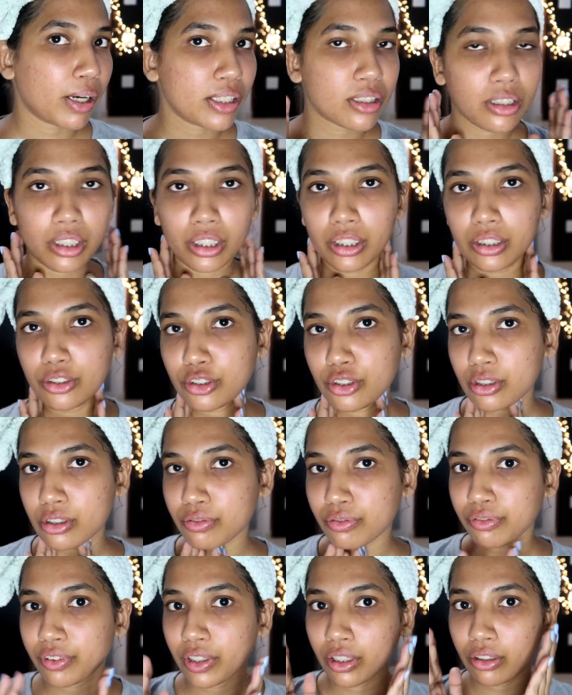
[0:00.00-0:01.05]
My skin
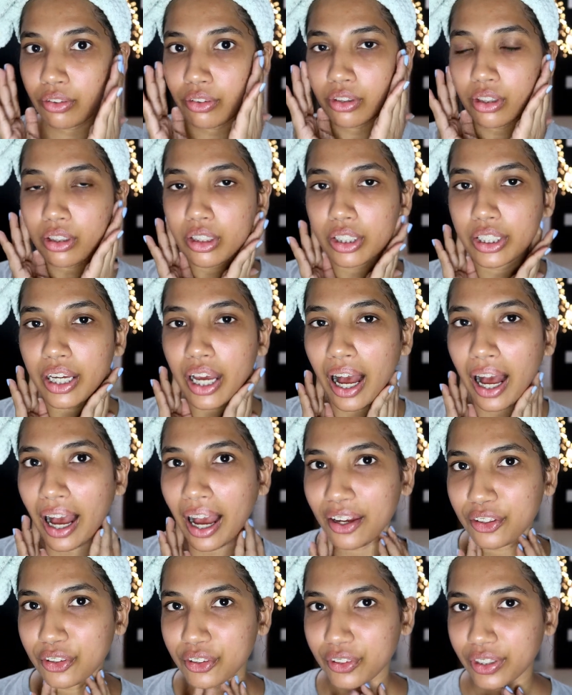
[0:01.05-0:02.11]
just feel really
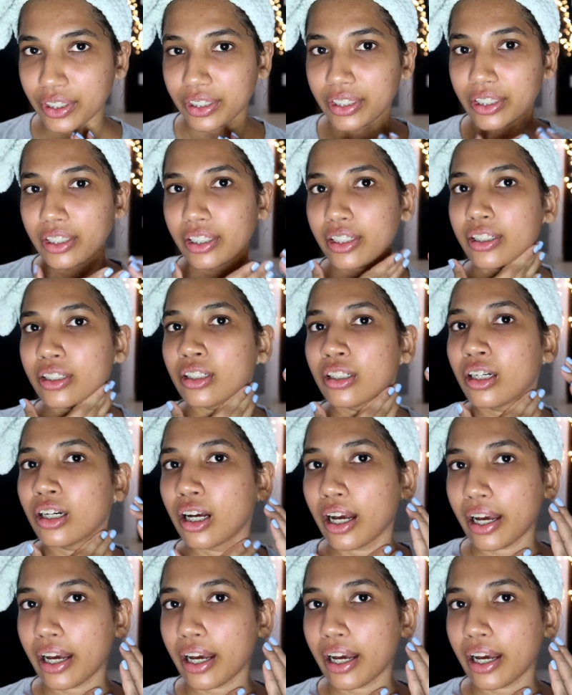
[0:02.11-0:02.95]
hydrated